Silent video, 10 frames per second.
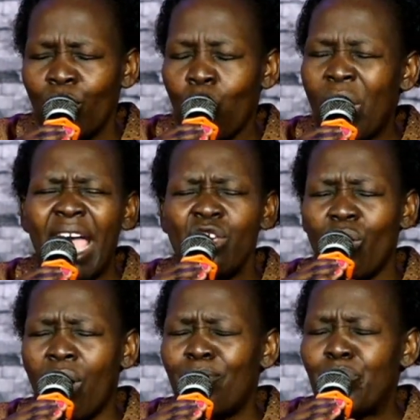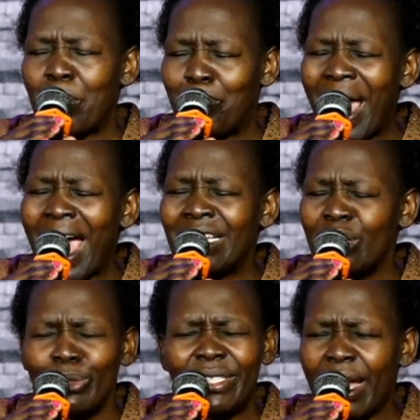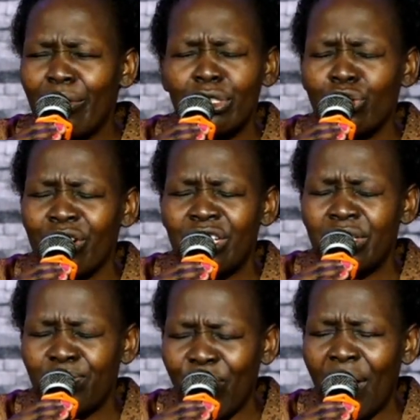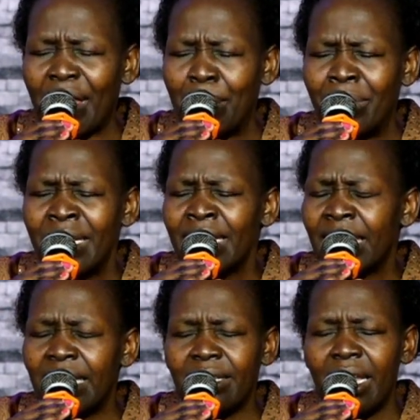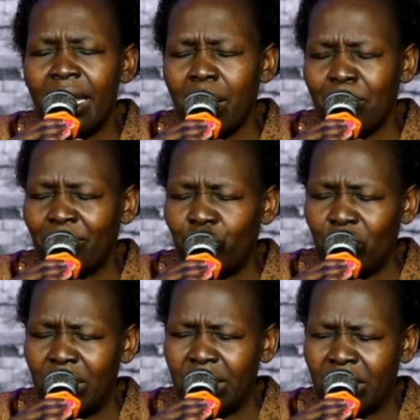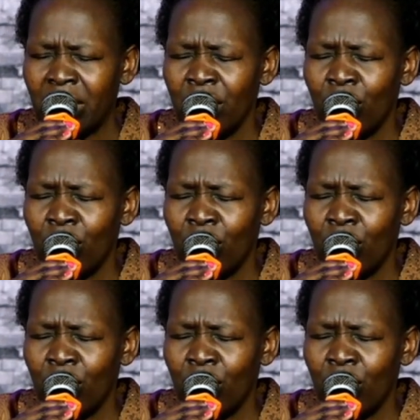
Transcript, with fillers: where you are prepared new territories for them in the name of Jesus.